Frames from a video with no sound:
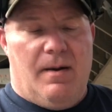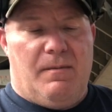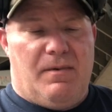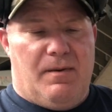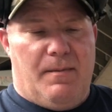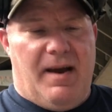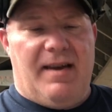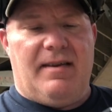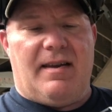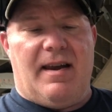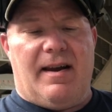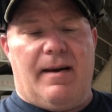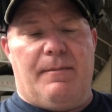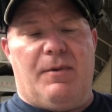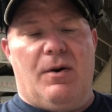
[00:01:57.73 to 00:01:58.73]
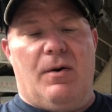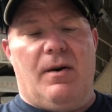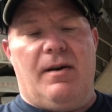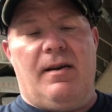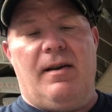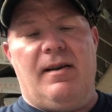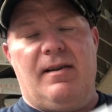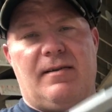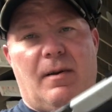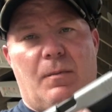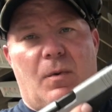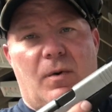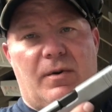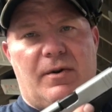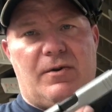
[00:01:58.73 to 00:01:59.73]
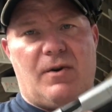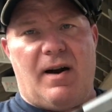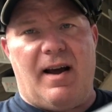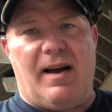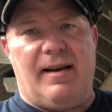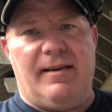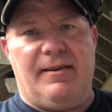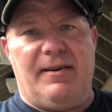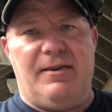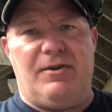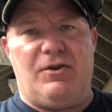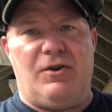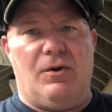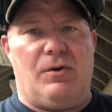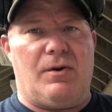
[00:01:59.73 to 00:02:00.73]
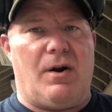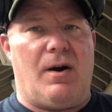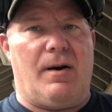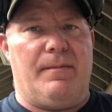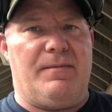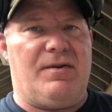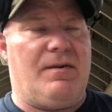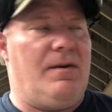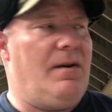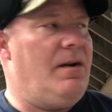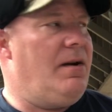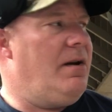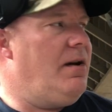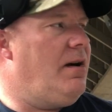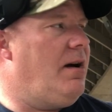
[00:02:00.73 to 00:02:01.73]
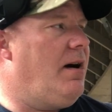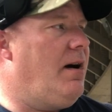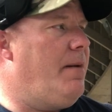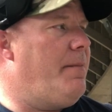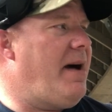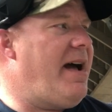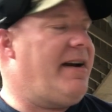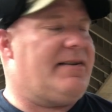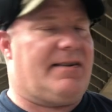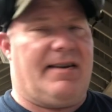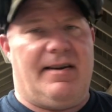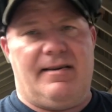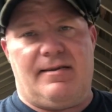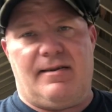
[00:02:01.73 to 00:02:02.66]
But the main thing I'm doing is I'm wanting to try these Shield Arms magazines